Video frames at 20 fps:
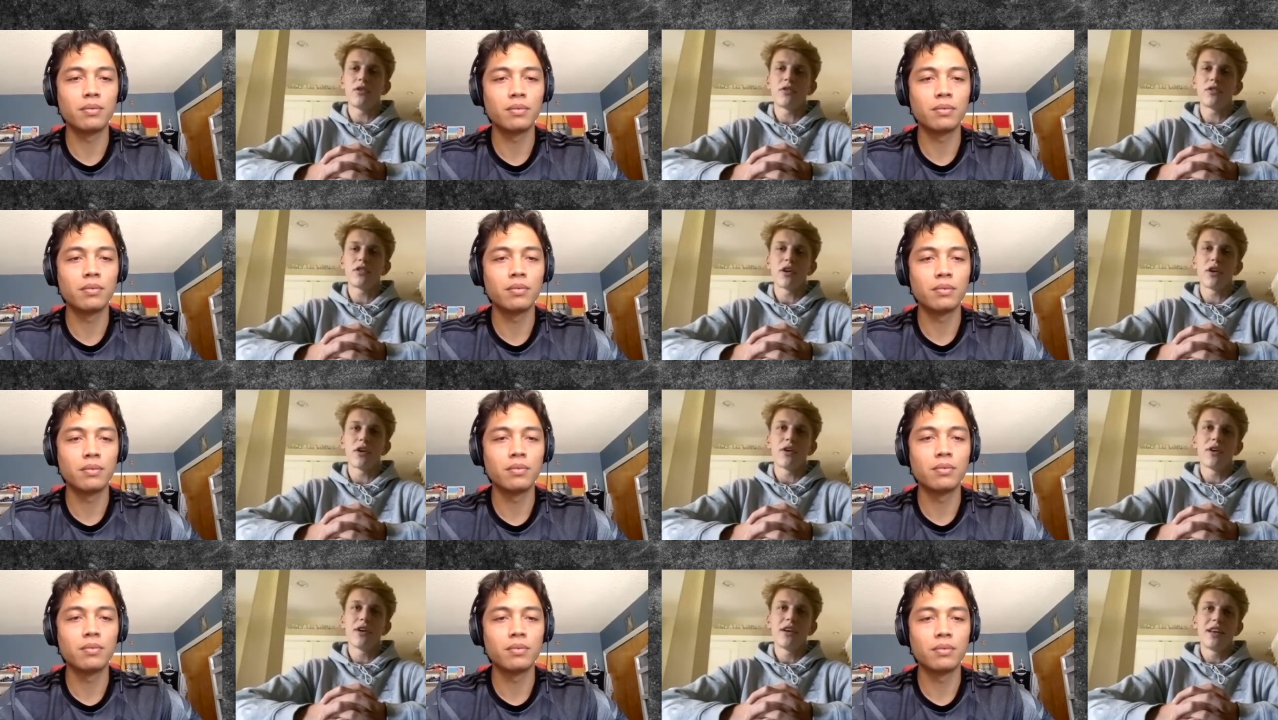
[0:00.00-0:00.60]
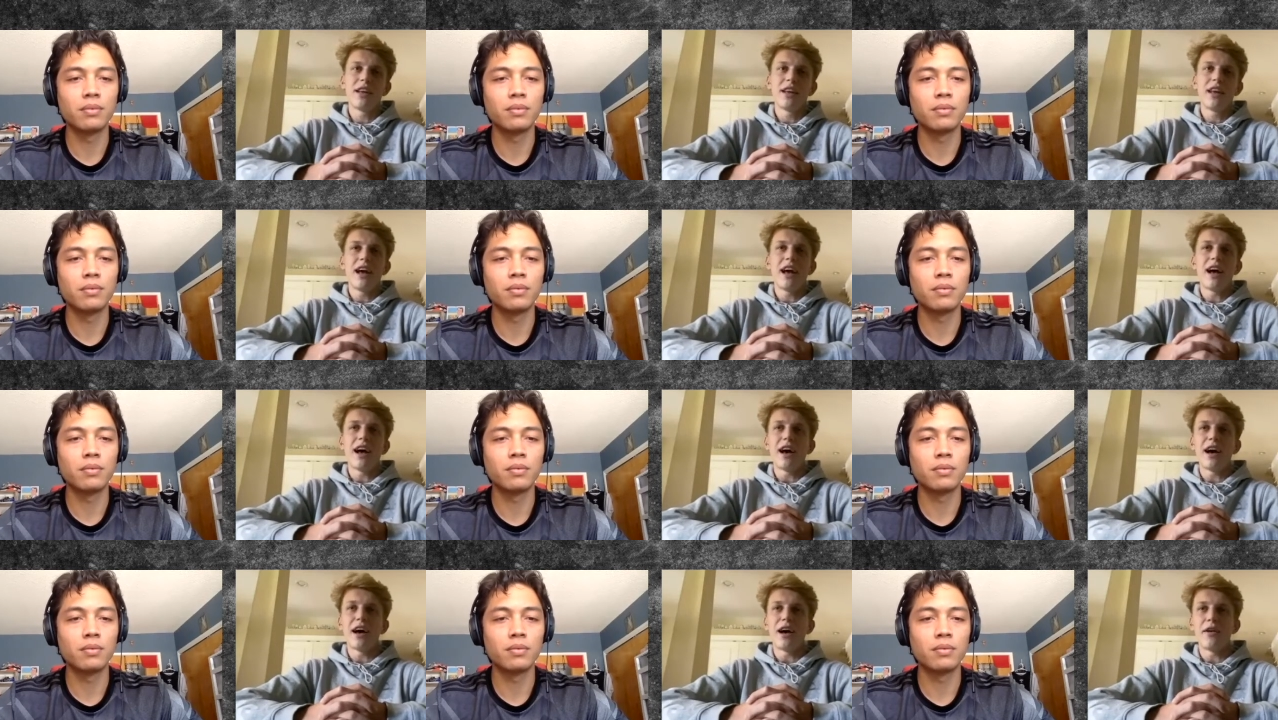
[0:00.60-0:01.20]
Speaker 1: So
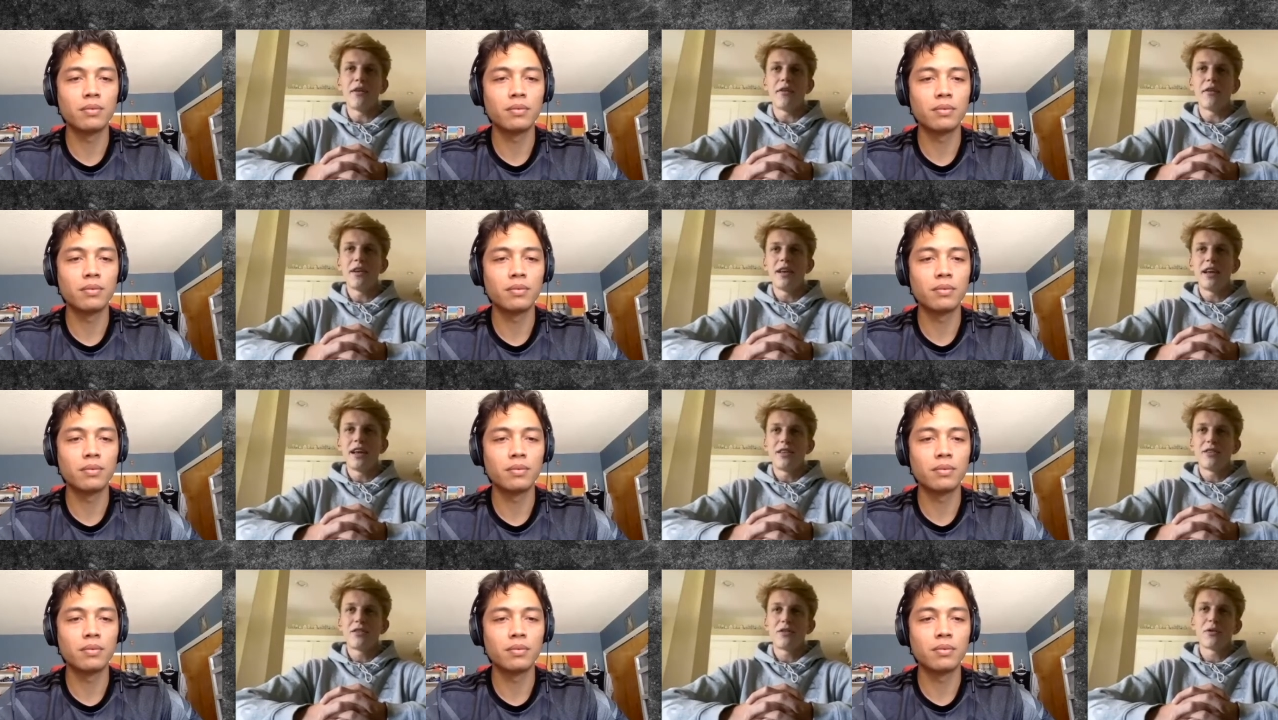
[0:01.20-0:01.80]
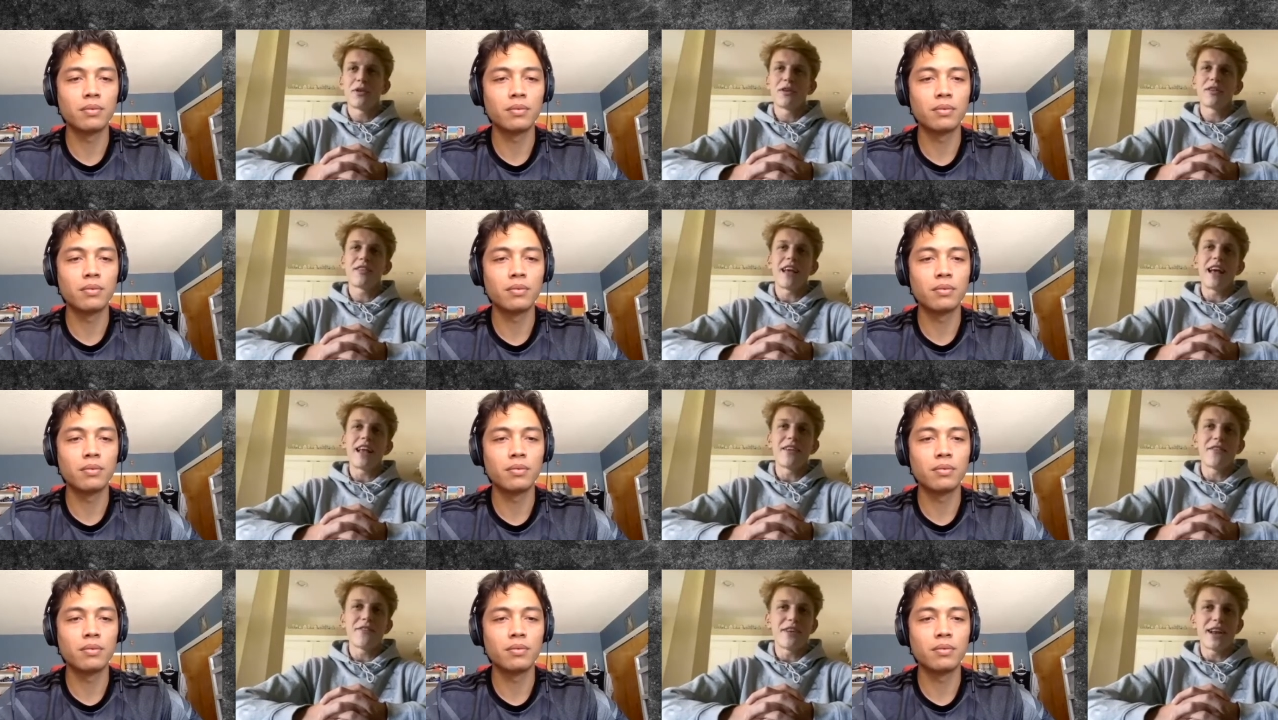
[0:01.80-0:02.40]
uh, towards the
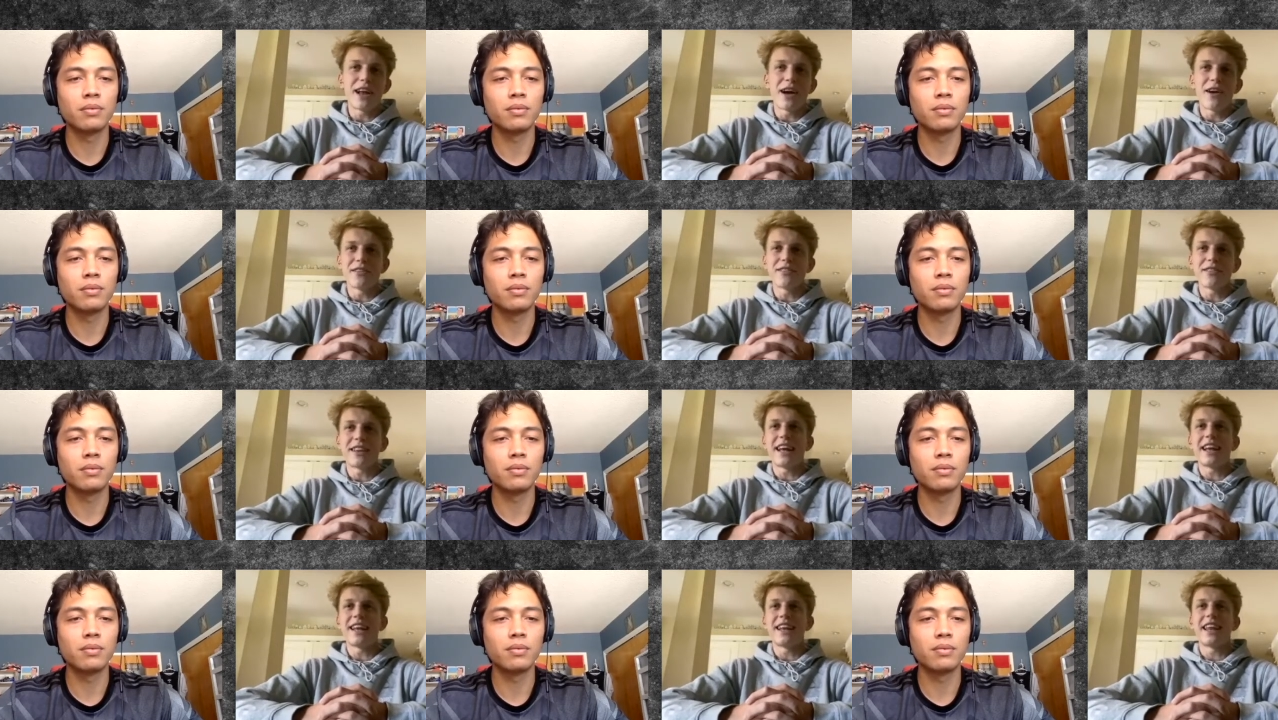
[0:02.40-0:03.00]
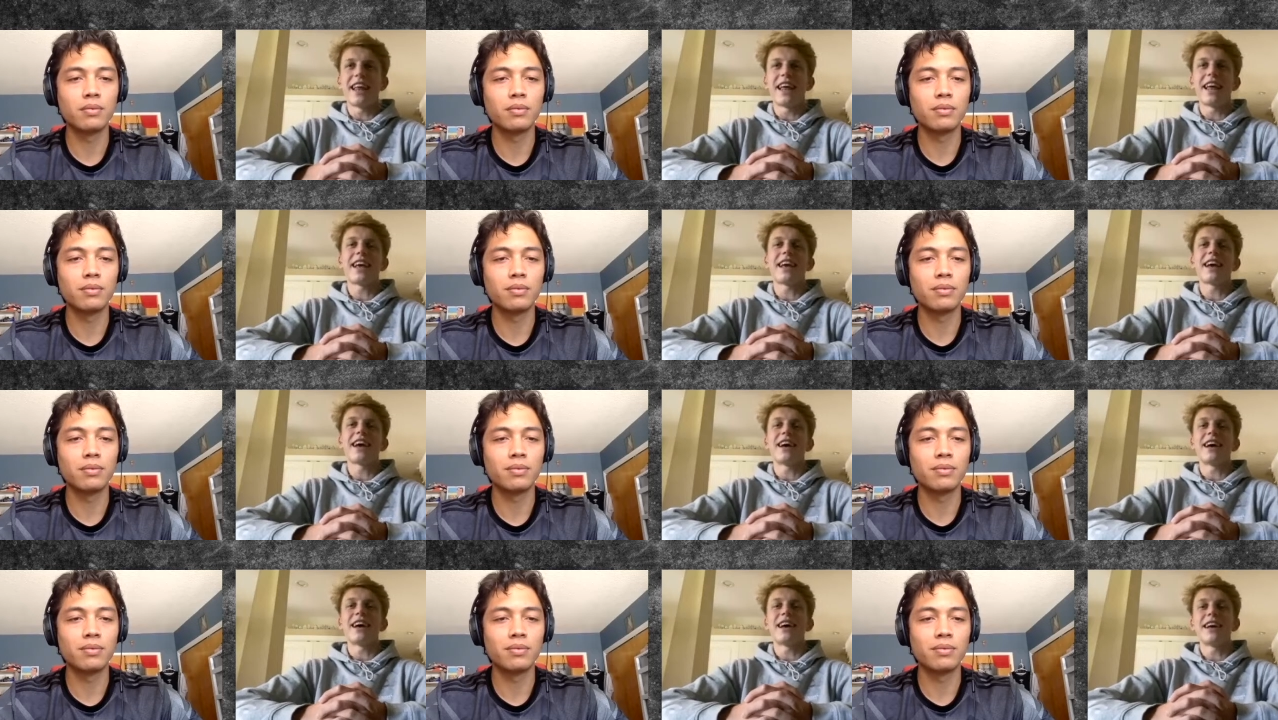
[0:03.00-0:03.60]
end of it, I was getting like
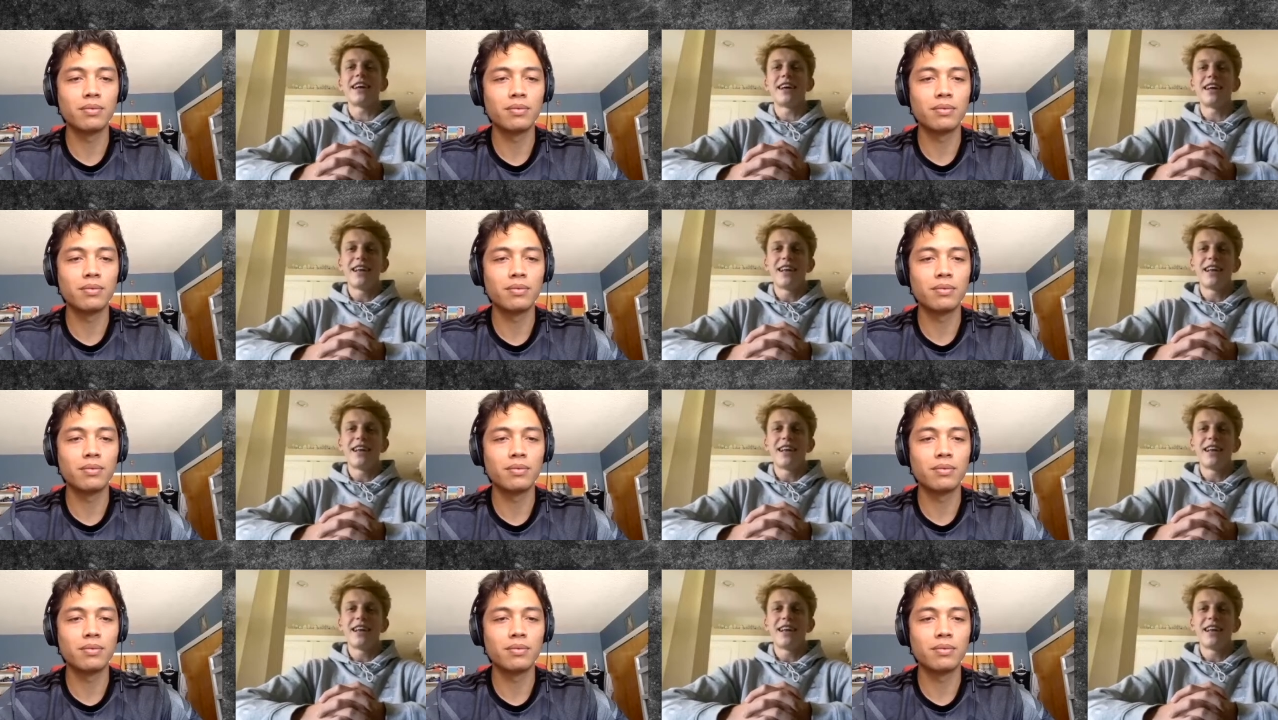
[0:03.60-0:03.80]
uh,